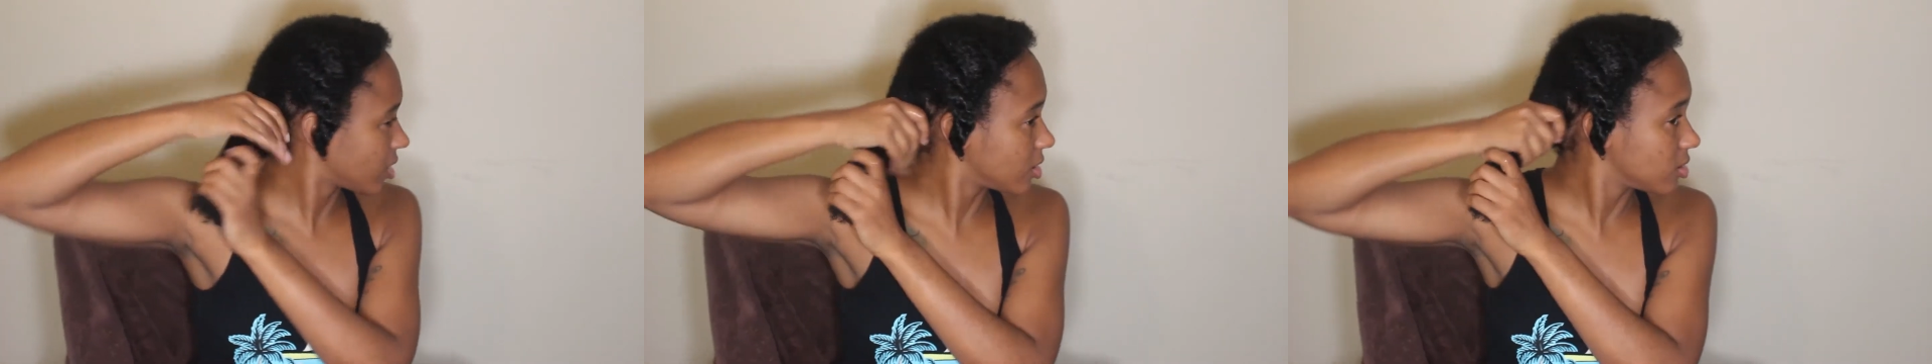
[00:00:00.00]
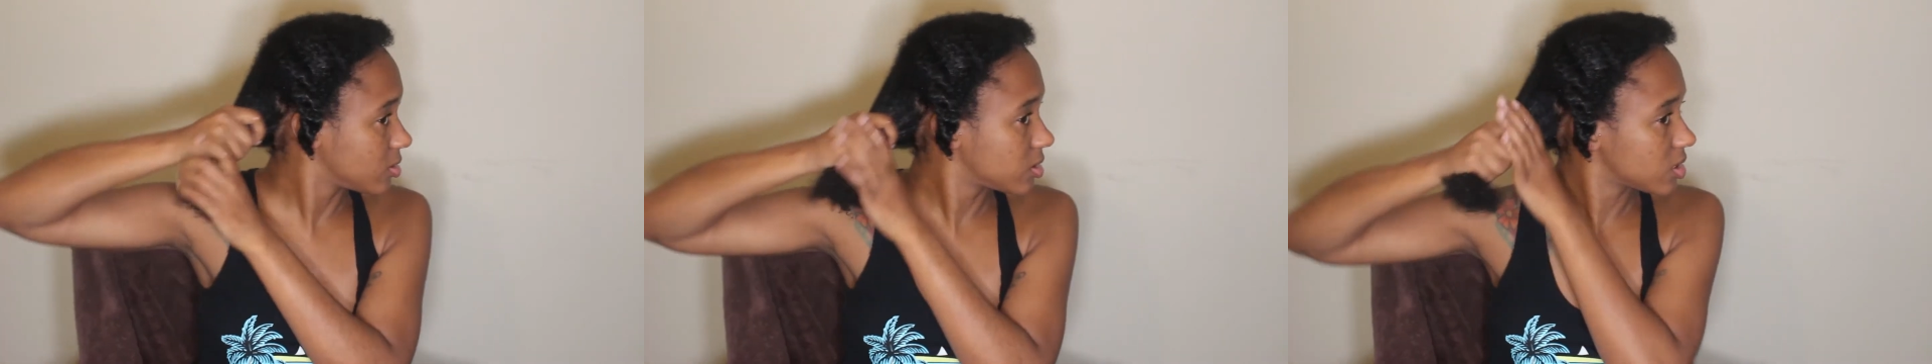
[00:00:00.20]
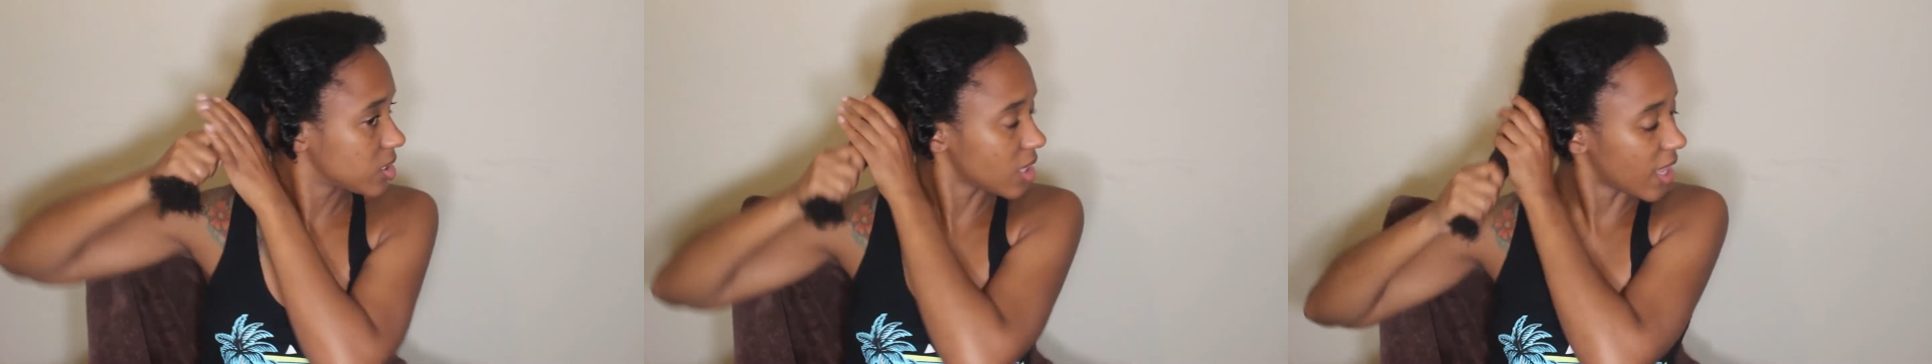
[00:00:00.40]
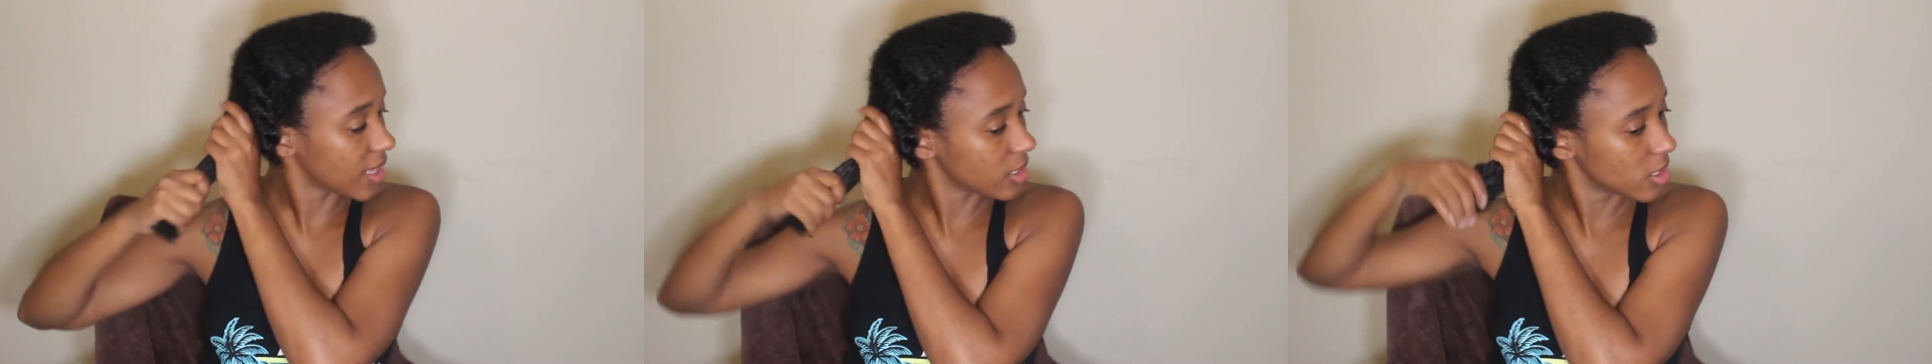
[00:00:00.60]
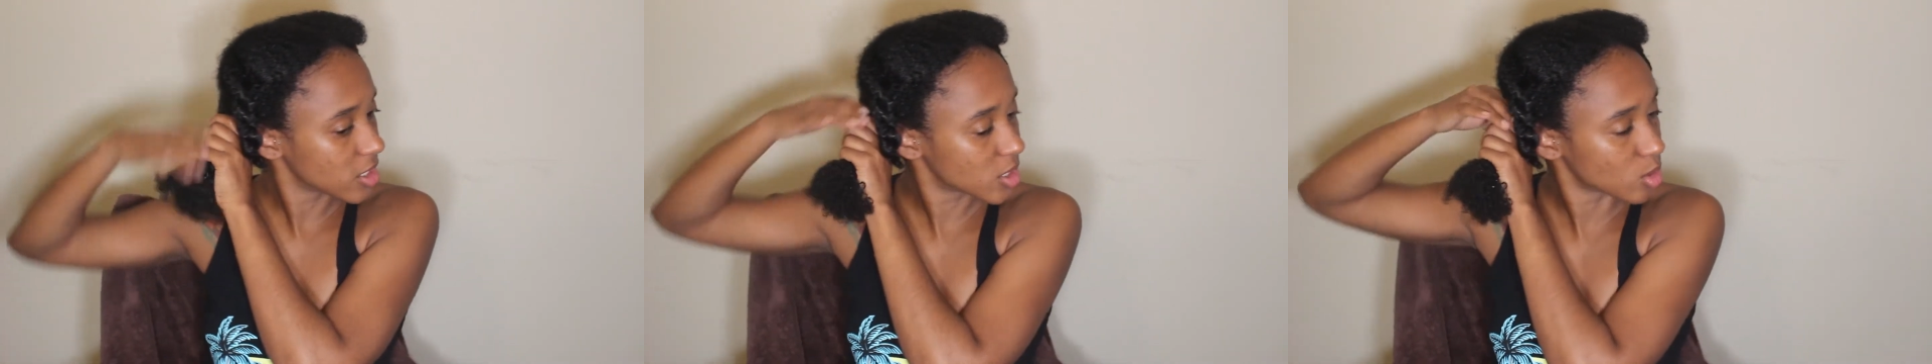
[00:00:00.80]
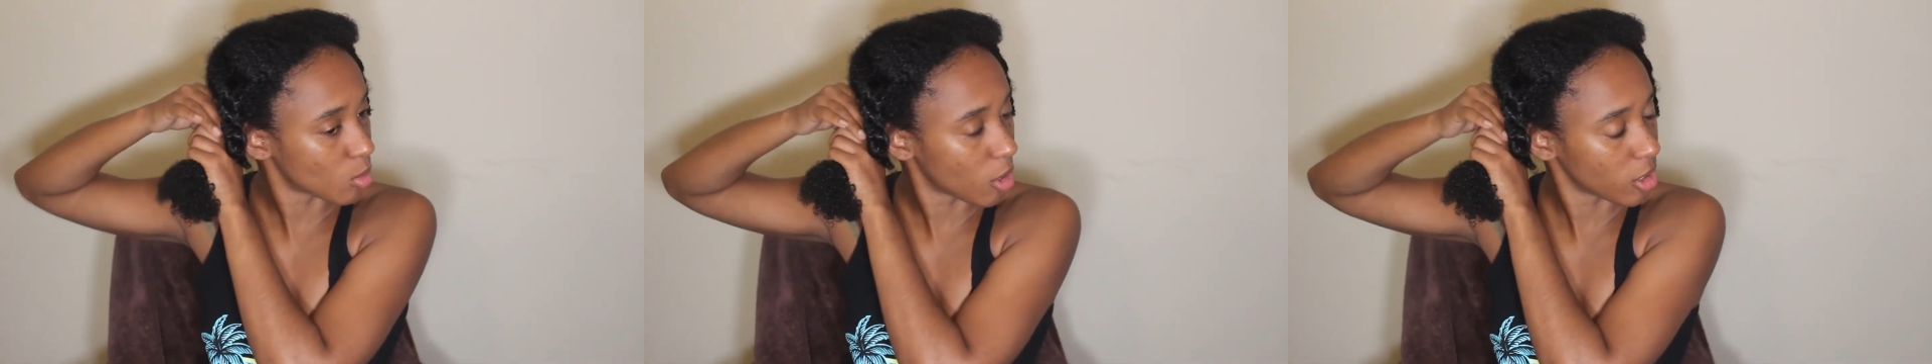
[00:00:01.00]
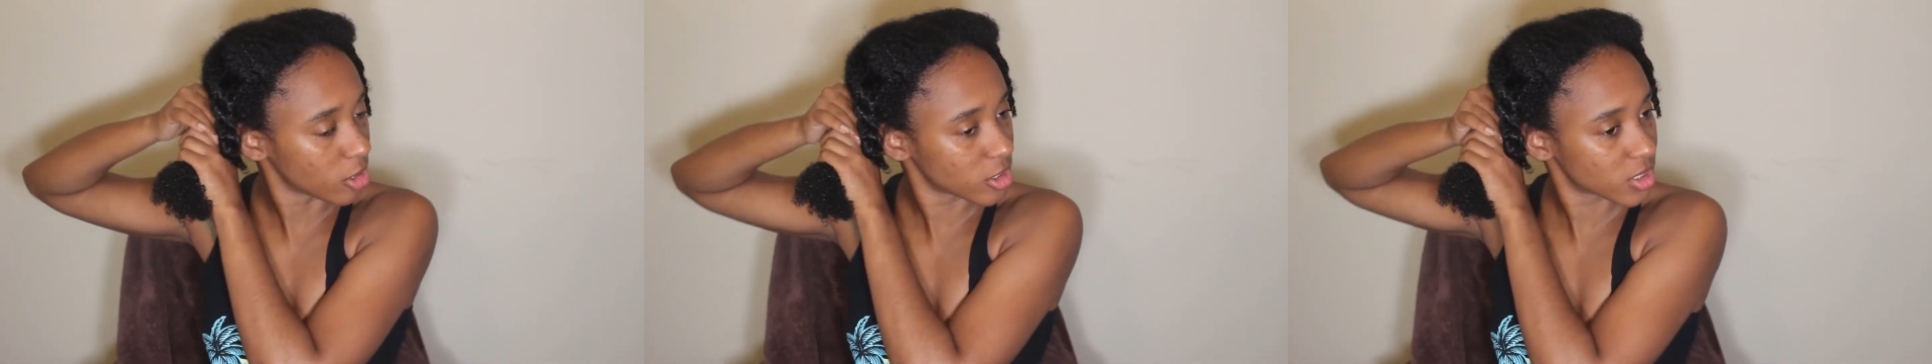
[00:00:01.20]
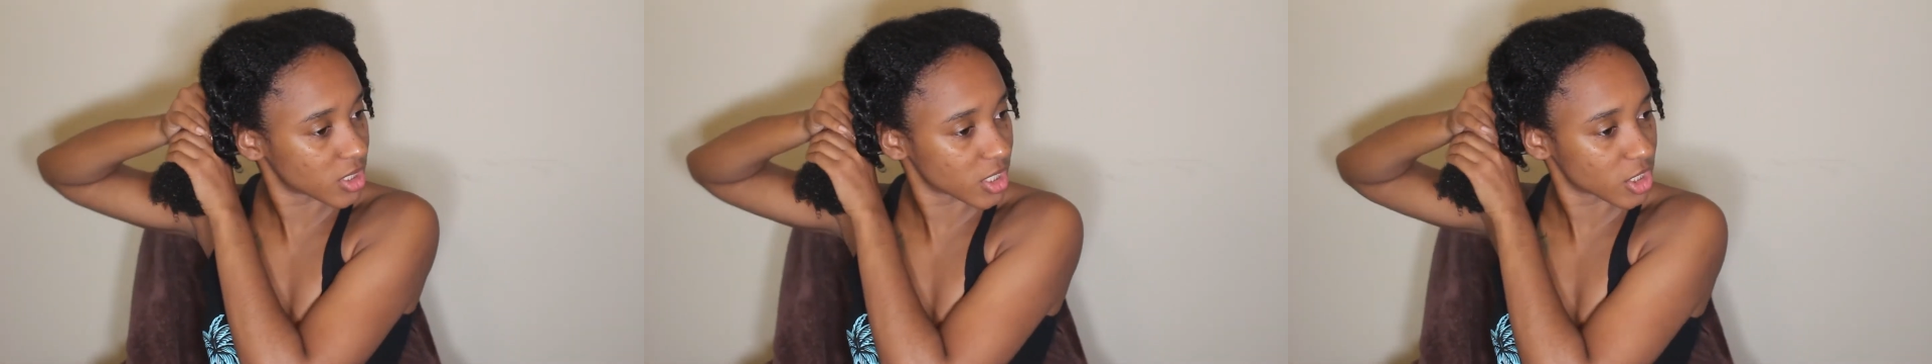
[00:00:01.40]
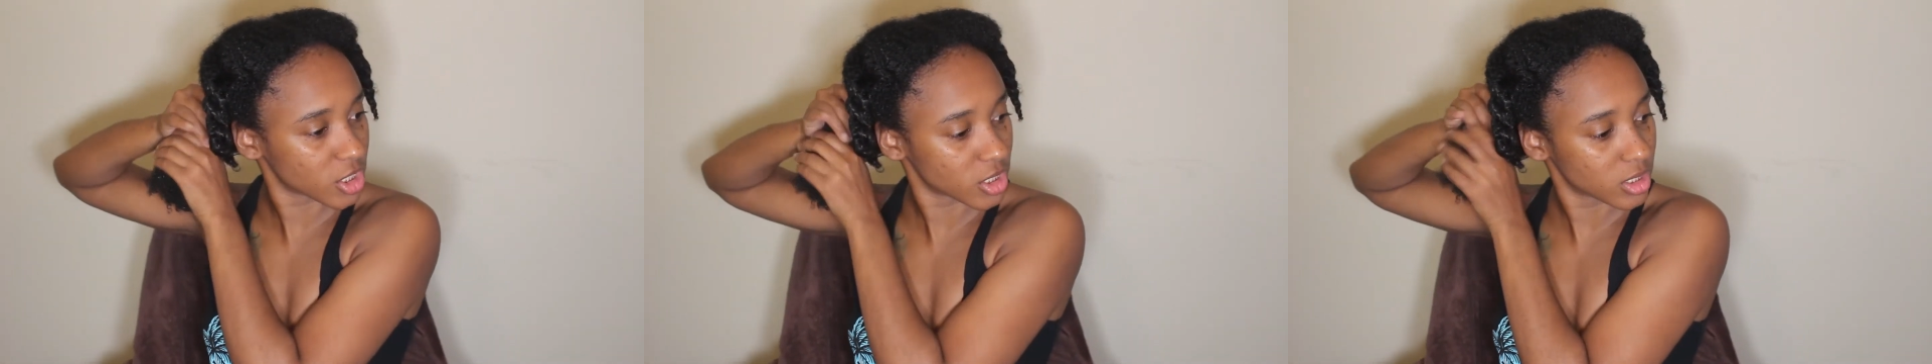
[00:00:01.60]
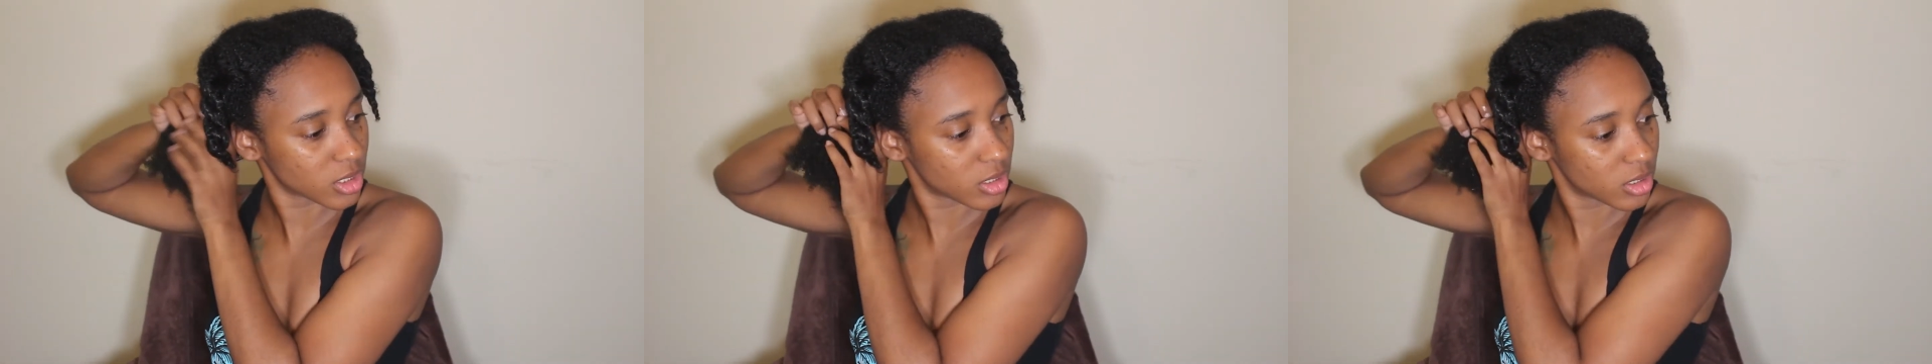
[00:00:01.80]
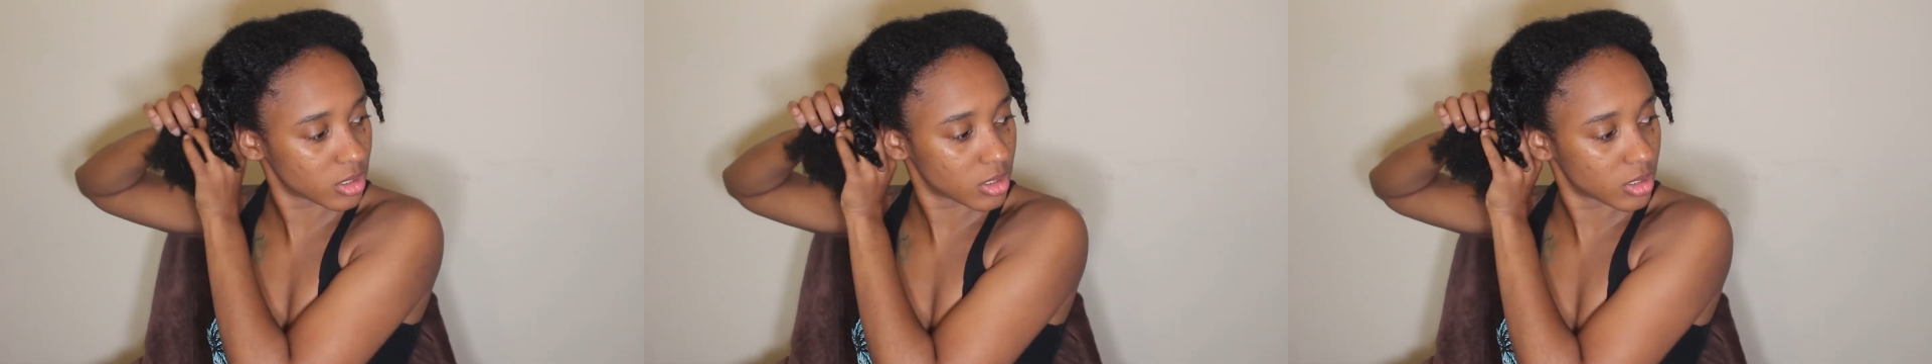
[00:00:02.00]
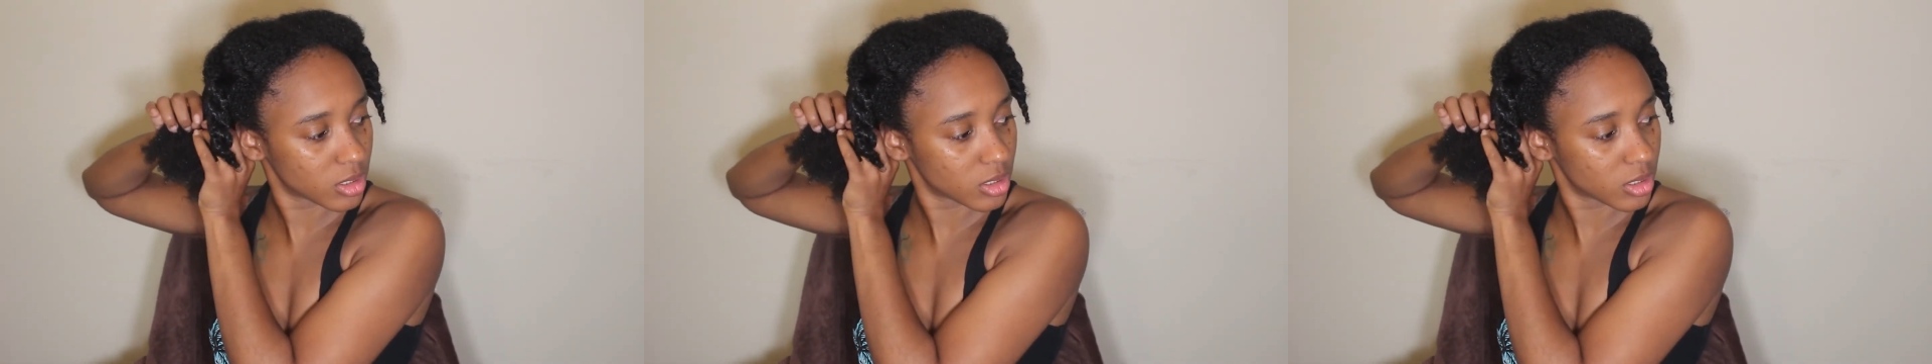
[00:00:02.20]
a slightly smaller section